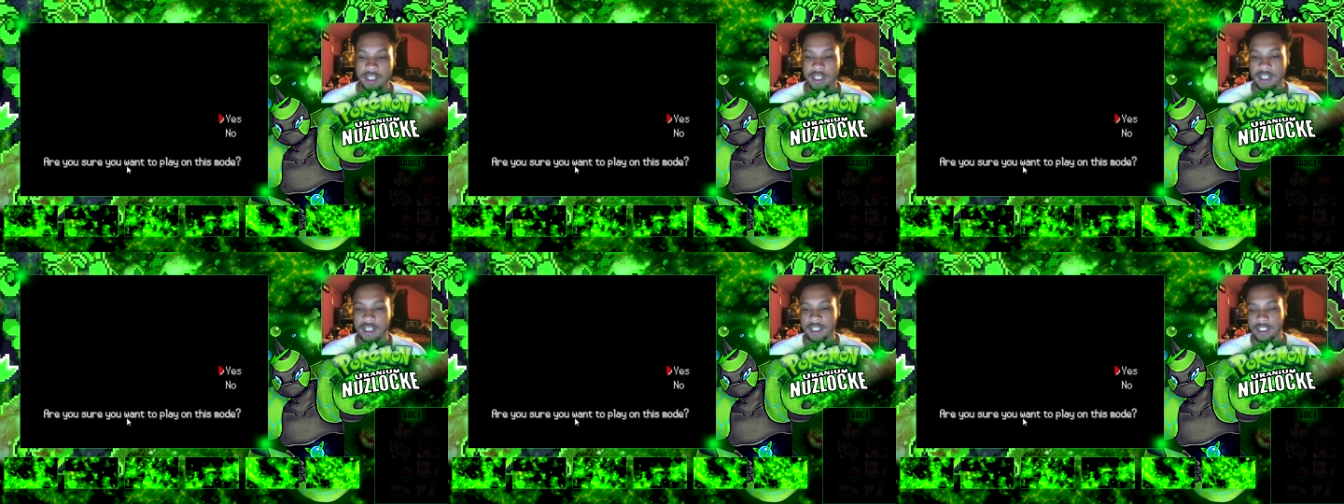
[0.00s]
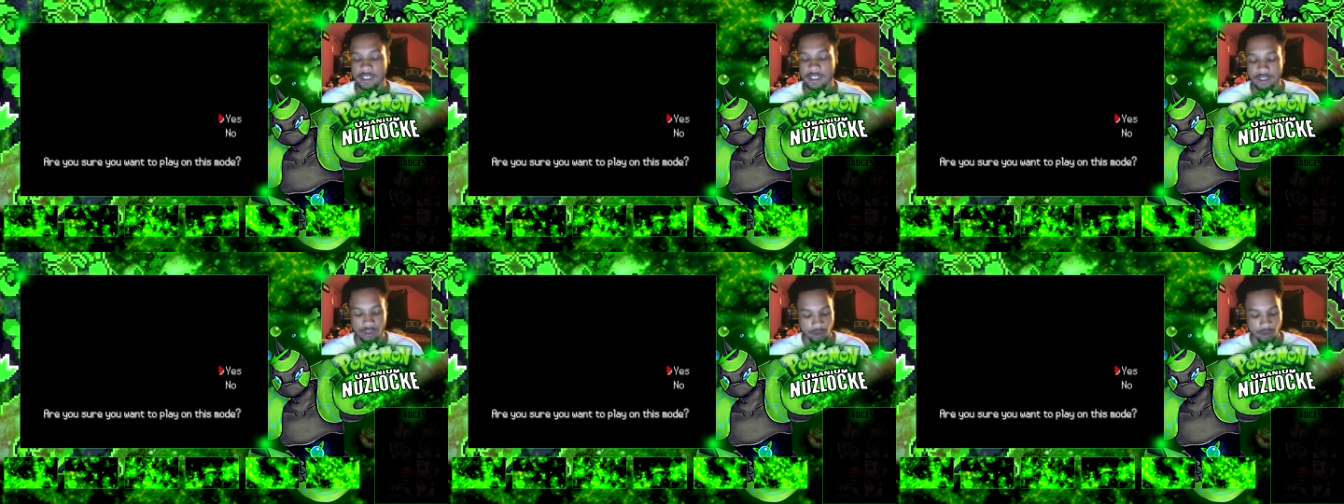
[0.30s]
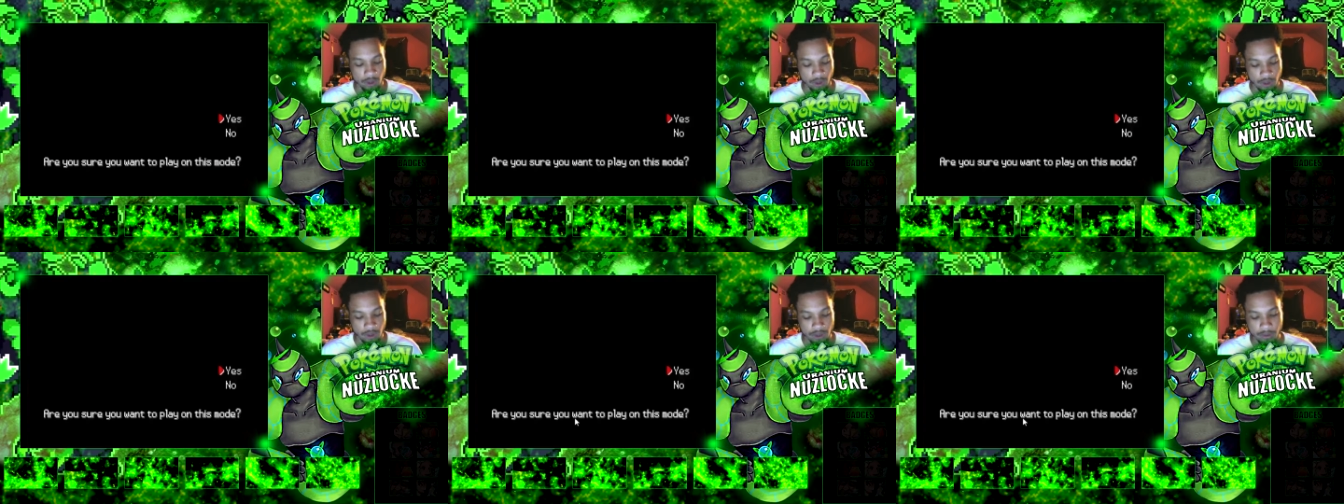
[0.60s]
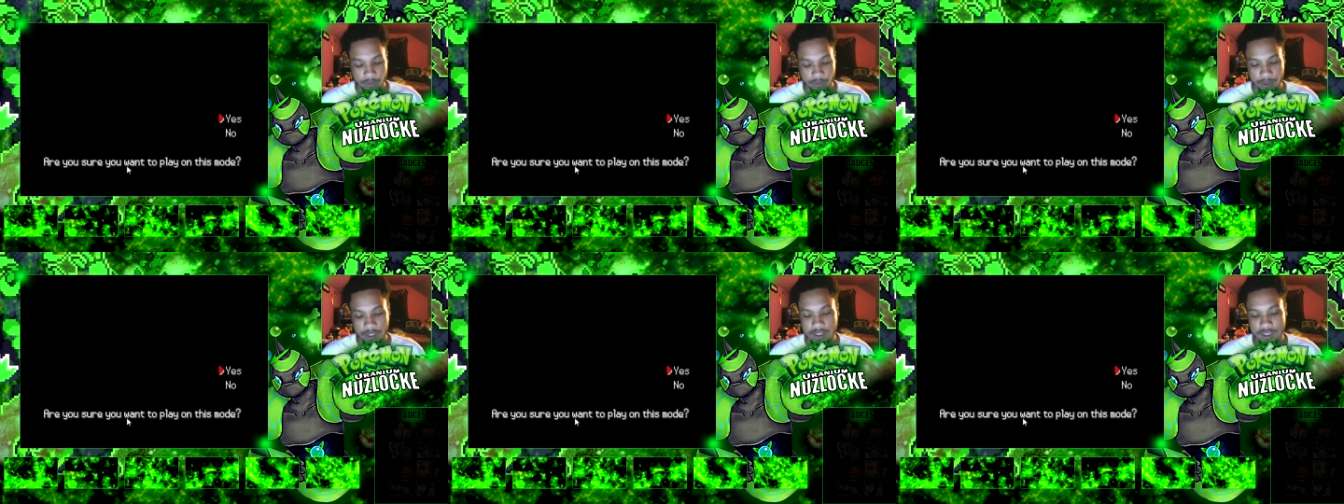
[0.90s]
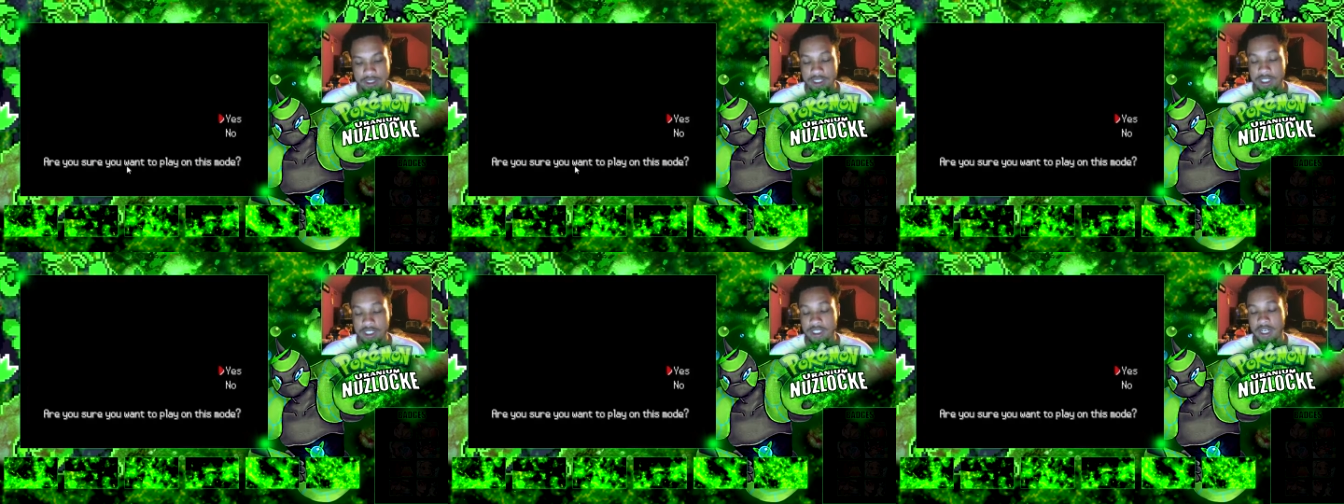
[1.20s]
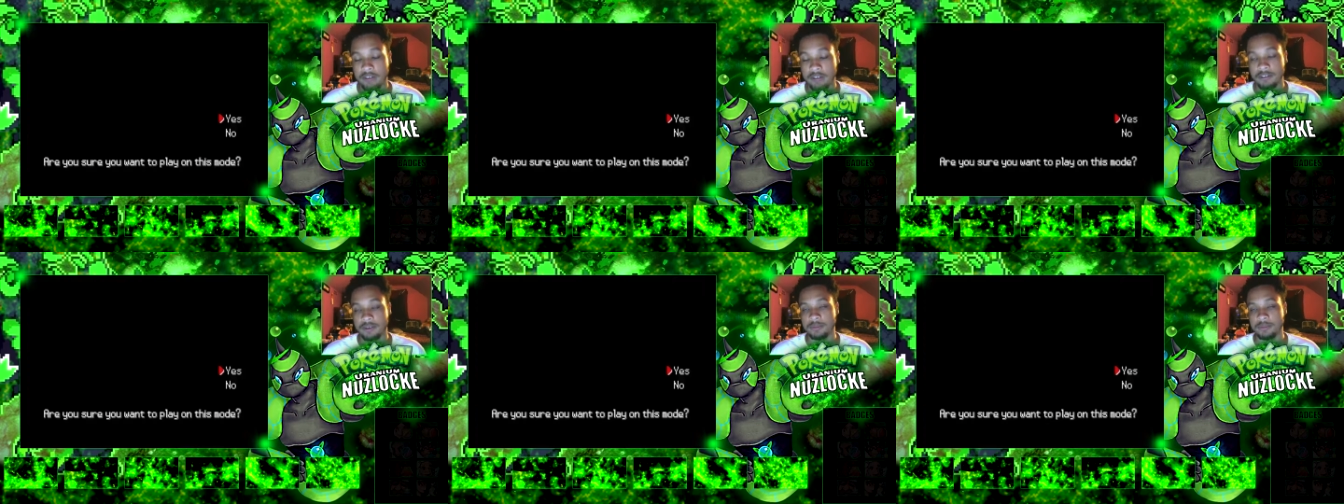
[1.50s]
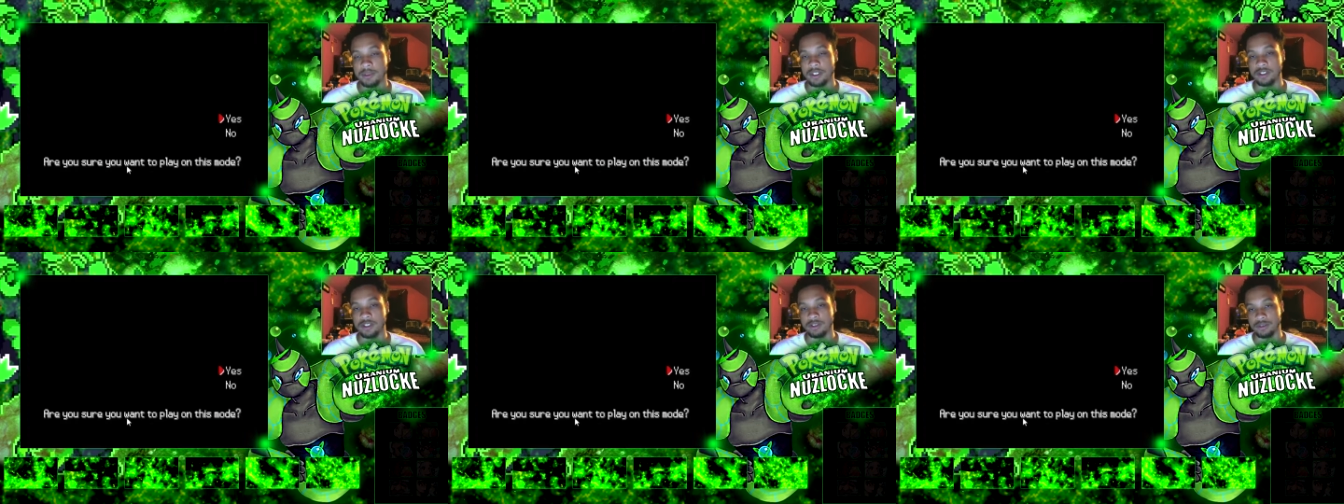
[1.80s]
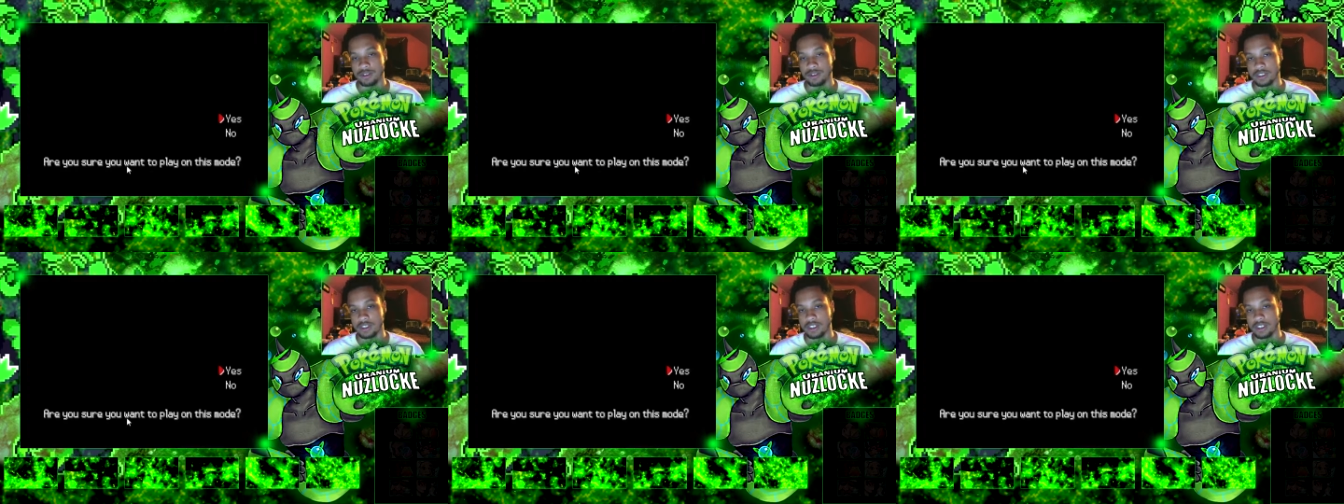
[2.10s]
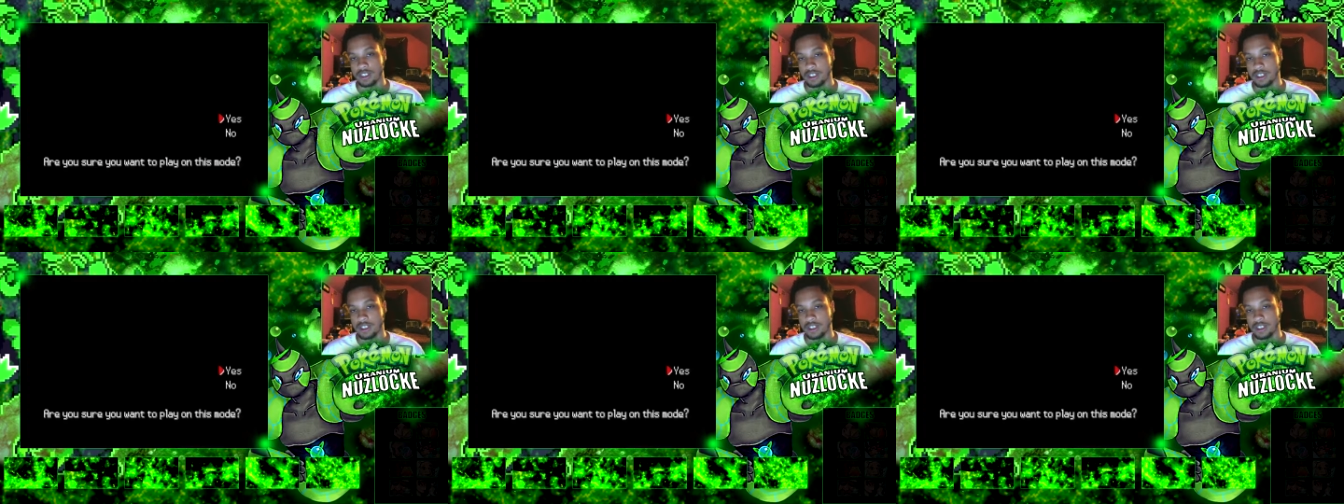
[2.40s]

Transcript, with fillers: it gets thrown into PC, never to be used again.